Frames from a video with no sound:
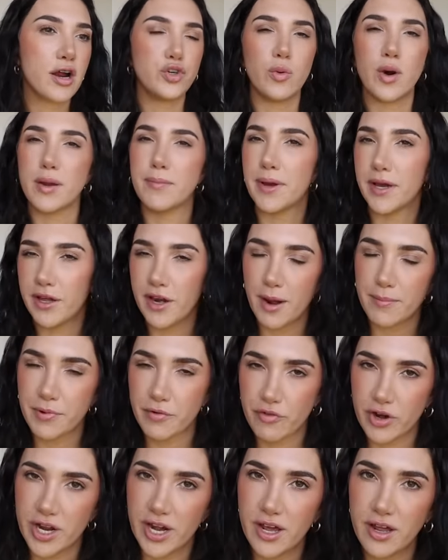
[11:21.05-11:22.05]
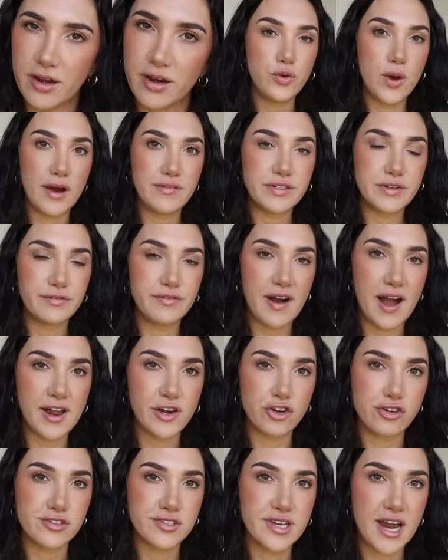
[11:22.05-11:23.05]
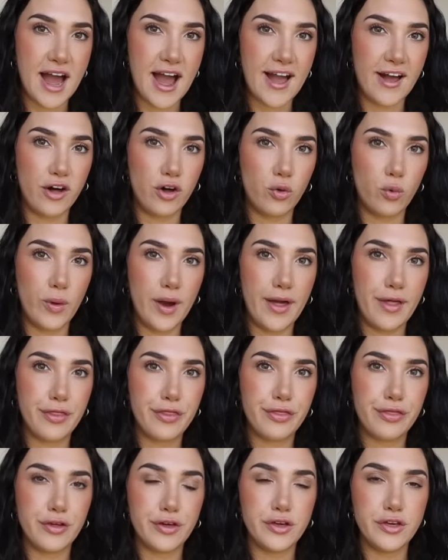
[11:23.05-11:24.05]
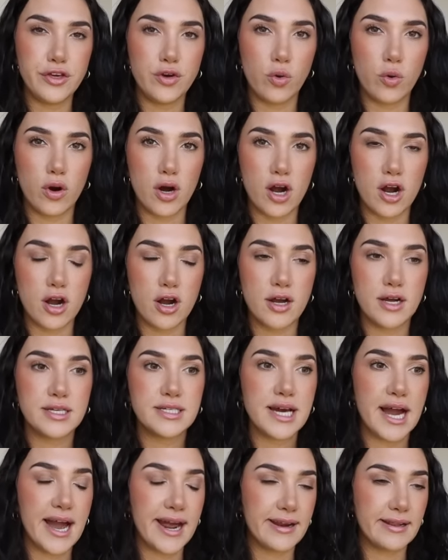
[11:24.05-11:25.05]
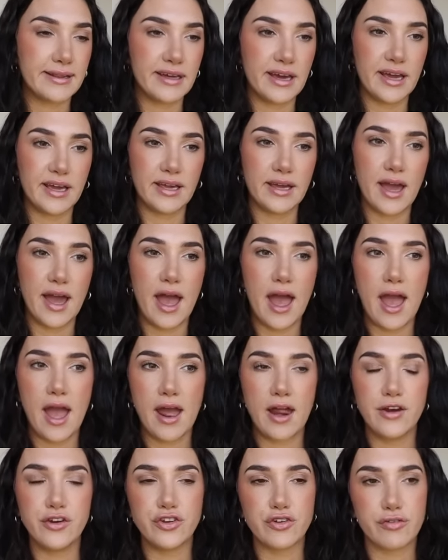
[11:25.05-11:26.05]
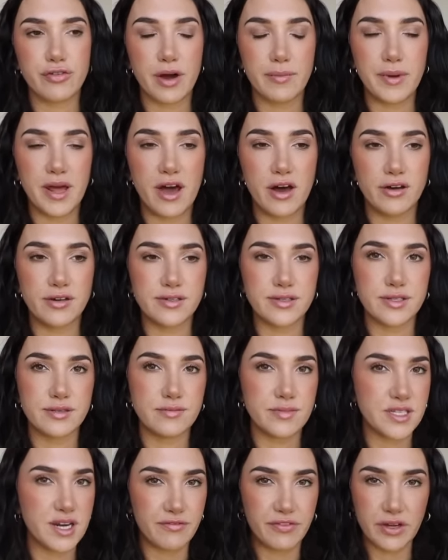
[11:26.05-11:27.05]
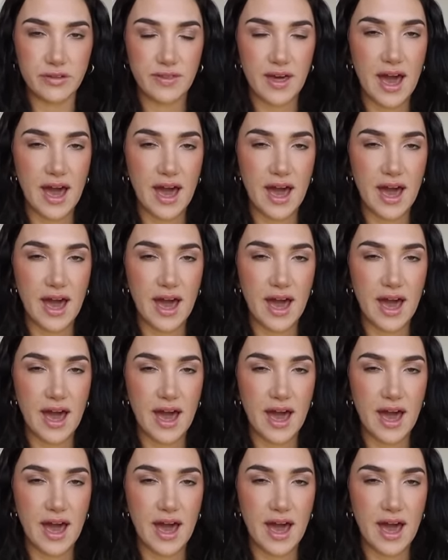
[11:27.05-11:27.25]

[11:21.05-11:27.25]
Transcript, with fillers: Do you want to pick it up and read it? You have to find your style with your titling and your thumbnails and stuff like